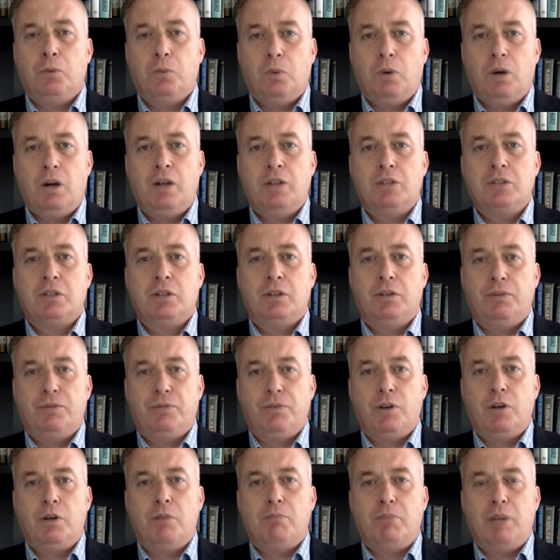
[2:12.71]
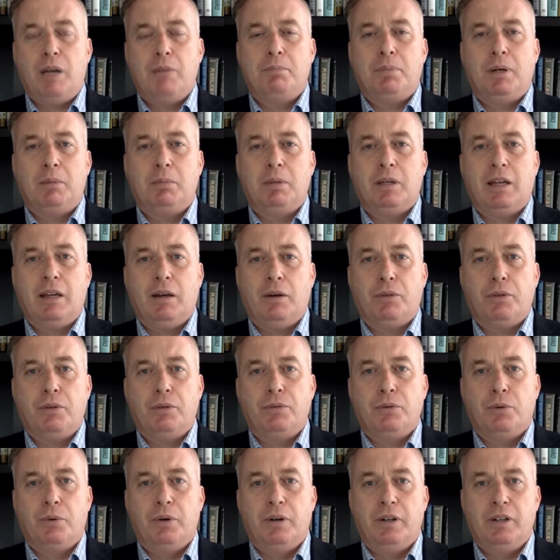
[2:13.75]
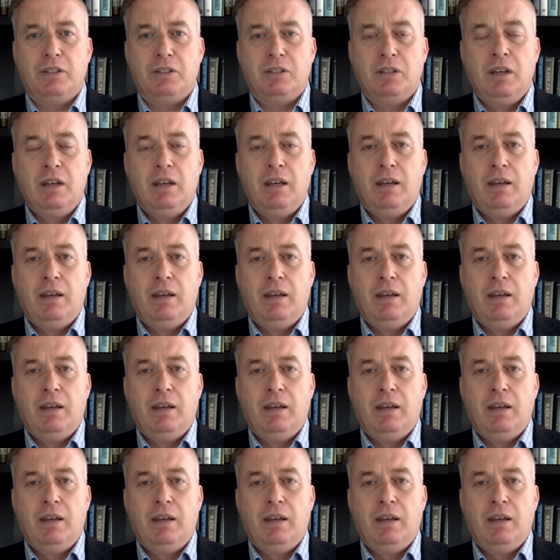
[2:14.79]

was confirmed by public health authorities.